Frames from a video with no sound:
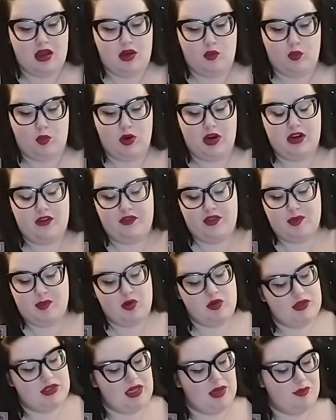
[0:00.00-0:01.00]
one of the
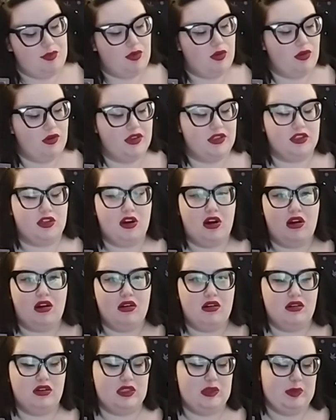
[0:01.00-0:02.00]
most important
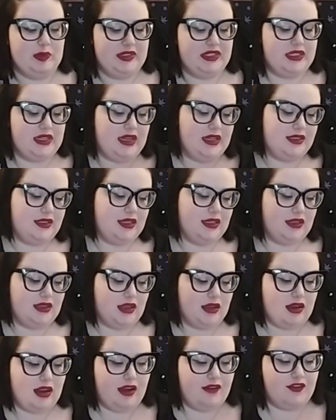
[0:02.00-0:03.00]
cards besides like
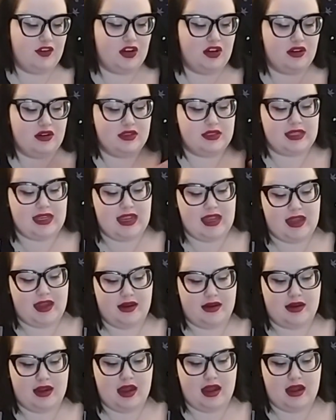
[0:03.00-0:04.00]
the Lovers
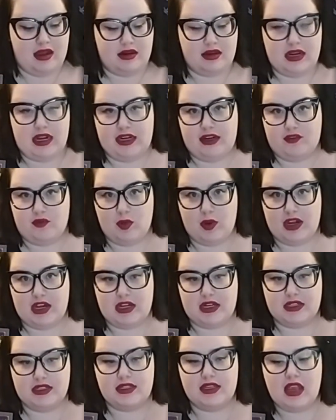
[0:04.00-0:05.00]
and Nine of
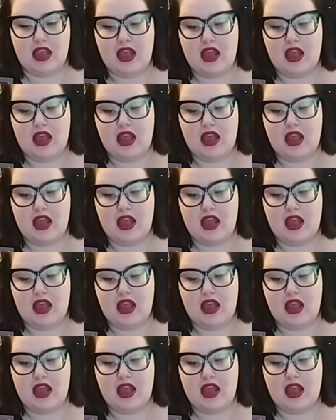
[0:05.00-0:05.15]
Wands.